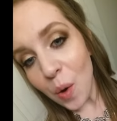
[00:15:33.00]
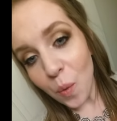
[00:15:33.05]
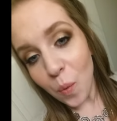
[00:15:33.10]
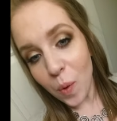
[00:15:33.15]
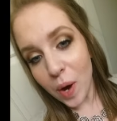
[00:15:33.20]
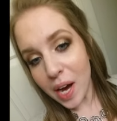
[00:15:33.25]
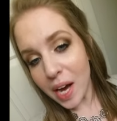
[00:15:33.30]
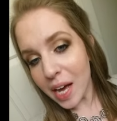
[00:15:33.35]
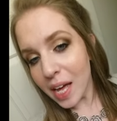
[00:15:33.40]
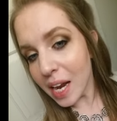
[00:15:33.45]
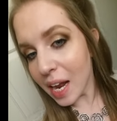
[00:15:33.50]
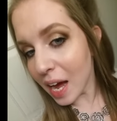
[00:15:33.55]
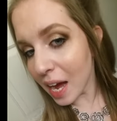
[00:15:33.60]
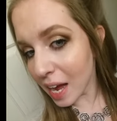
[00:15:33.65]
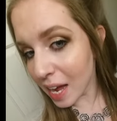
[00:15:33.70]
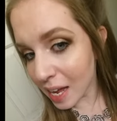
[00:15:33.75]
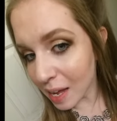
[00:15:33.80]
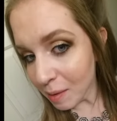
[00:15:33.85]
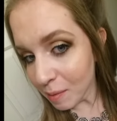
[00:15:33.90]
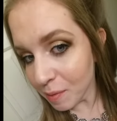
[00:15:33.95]
What
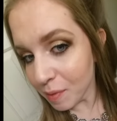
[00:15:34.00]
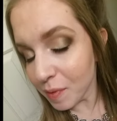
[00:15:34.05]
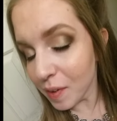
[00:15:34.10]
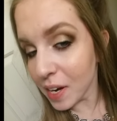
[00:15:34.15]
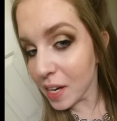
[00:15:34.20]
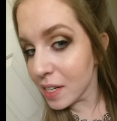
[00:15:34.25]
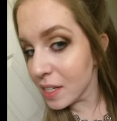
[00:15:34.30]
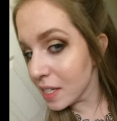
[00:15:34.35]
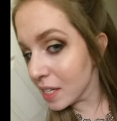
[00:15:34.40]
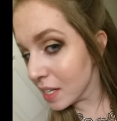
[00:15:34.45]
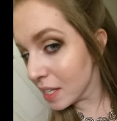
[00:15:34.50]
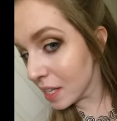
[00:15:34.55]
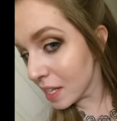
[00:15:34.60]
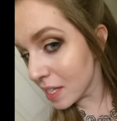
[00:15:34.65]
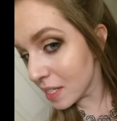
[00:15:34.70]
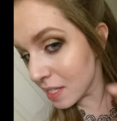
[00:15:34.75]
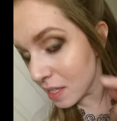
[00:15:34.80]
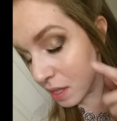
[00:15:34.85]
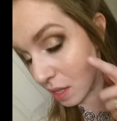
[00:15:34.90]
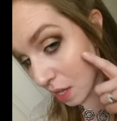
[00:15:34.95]
I am finding
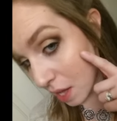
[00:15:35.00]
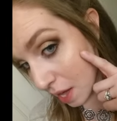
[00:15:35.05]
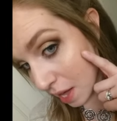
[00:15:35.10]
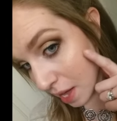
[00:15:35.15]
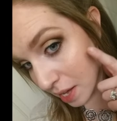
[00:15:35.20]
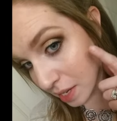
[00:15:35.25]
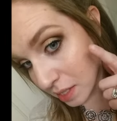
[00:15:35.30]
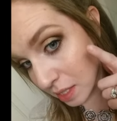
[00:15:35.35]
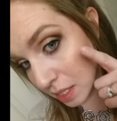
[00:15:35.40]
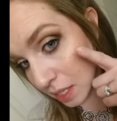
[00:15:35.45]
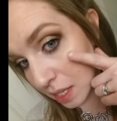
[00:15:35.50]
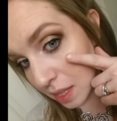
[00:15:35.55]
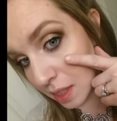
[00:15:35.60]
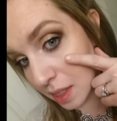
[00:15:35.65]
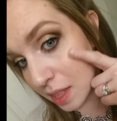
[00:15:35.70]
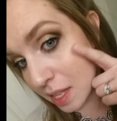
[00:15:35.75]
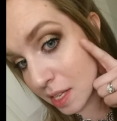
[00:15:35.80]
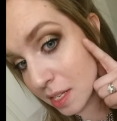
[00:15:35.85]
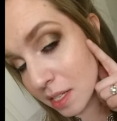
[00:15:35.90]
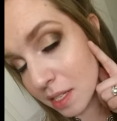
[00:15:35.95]
is that
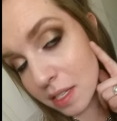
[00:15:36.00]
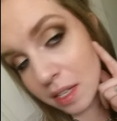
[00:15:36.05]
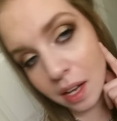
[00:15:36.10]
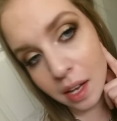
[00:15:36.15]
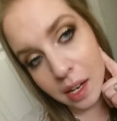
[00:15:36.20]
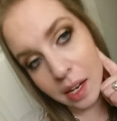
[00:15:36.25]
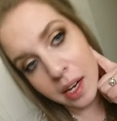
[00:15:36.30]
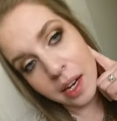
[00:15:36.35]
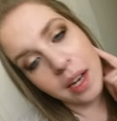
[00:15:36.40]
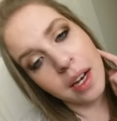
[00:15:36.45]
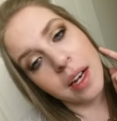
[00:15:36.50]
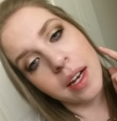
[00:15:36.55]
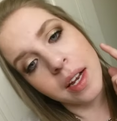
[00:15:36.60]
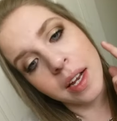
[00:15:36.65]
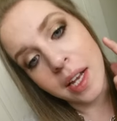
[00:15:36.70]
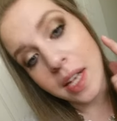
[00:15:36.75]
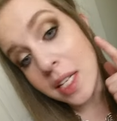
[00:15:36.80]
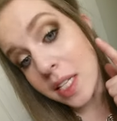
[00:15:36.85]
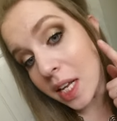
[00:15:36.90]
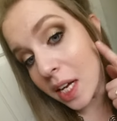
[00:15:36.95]
this side
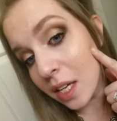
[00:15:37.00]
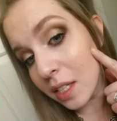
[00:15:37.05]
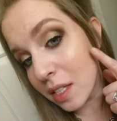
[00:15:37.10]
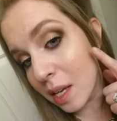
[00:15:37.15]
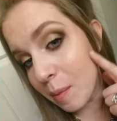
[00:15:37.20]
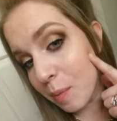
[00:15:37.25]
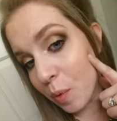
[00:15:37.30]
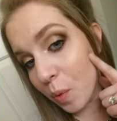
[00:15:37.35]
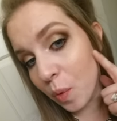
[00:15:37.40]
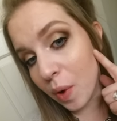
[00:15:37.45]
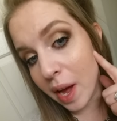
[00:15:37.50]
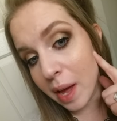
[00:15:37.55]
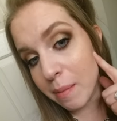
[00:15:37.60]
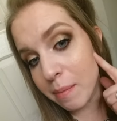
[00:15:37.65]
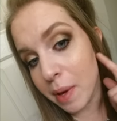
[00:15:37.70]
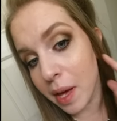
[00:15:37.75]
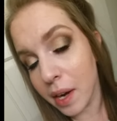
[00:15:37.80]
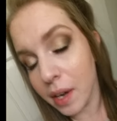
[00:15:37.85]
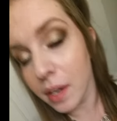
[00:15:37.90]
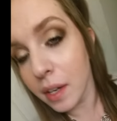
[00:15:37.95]
has held up
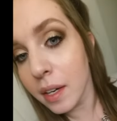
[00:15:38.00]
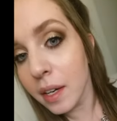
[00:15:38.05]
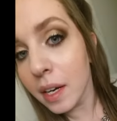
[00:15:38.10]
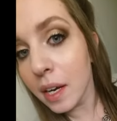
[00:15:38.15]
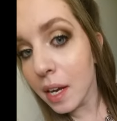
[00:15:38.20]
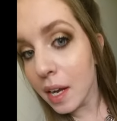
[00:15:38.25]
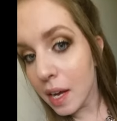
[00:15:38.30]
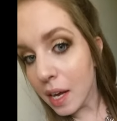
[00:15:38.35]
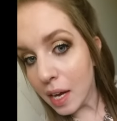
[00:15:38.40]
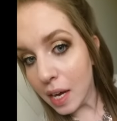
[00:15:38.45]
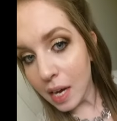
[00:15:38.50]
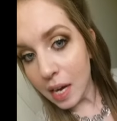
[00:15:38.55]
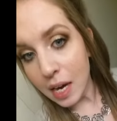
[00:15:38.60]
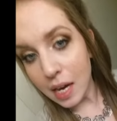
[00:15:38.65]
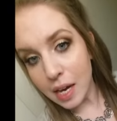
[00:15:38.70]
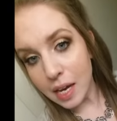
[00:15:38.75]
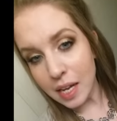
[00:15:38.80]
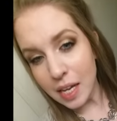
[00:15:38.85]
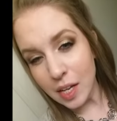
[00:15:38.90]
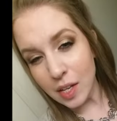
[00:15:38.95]
way better.
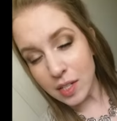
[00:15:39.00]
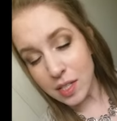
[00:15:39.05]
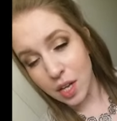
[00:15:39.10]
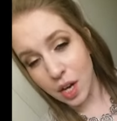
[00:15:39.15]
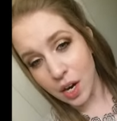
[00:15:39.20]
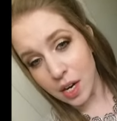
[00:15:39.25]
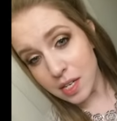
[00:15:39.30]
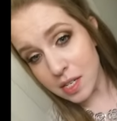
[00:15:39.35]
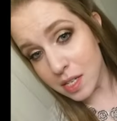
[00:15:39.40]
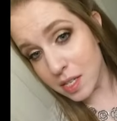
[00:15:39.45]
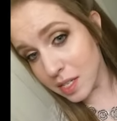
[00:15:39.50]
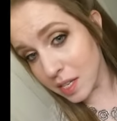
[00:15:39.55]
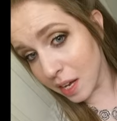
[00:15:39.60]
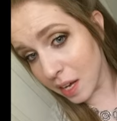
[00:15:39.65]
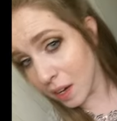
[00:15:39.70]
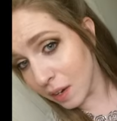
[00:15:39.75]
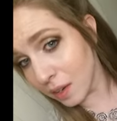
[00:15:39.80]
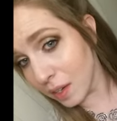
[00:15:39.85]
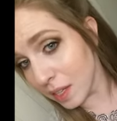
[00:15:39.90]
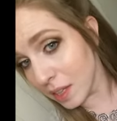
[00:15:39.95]
It's hard to
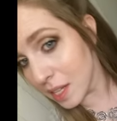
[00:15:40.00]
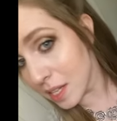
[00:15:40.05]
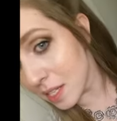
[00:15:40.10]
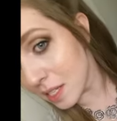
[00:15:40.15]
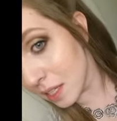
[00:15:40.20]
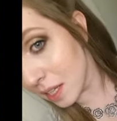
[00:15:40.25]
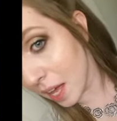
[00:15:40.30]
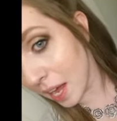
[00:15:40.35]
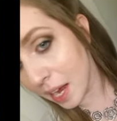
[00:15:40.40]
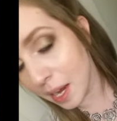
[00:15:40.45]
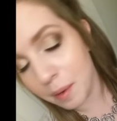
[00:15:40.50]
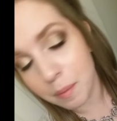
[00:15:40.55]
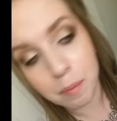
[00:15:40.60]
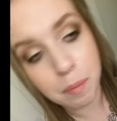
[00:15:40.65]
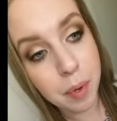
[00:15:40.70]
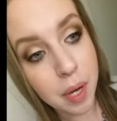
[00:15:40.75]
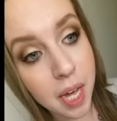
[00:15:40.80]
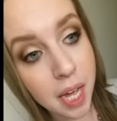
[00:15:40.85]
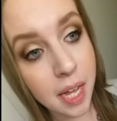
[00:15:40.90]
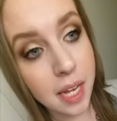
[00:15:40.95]
tell in this
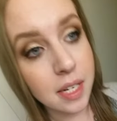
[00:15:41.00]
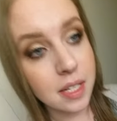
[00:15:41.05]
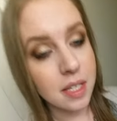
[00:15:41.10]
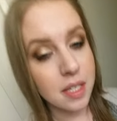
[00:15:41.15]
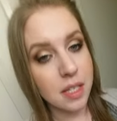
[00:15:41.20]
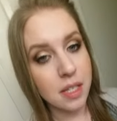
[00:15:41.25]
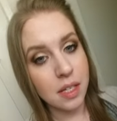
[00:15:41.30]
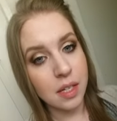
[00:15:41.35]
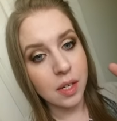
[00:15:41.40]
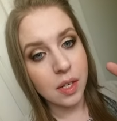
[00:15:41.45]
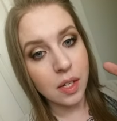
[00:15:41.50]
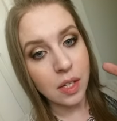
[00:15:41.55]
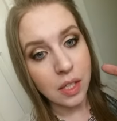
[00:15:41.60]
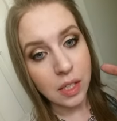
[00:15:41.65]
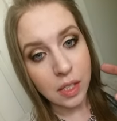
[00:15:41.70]
light, but